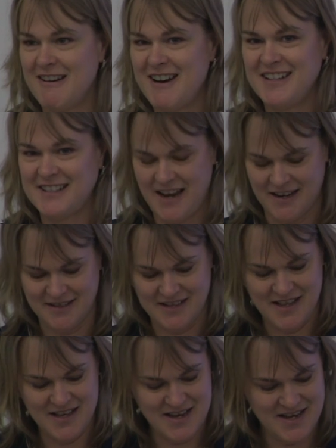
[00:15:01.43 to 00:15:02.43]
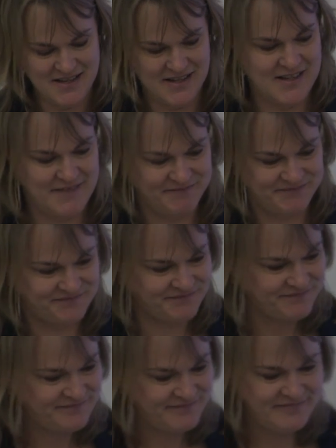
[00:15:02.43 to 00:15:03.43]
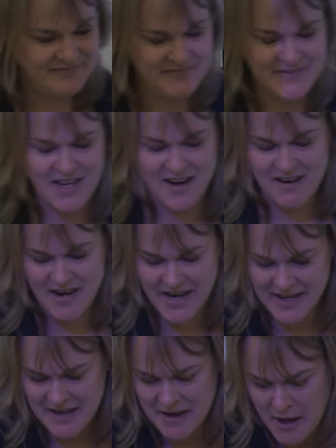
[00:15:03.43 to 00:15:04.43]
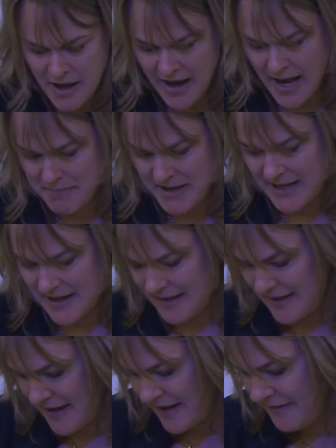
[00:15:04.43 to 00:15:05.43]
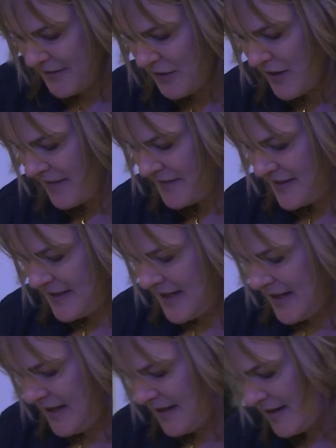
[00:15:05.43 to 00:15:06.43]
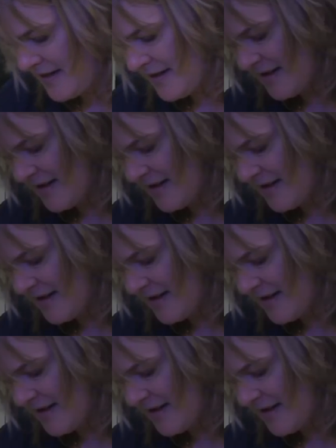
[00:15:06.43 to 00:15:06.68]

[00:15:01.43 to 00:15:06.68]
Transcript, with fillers: their eyes? Excellent. All right. I bet a lot of you have seen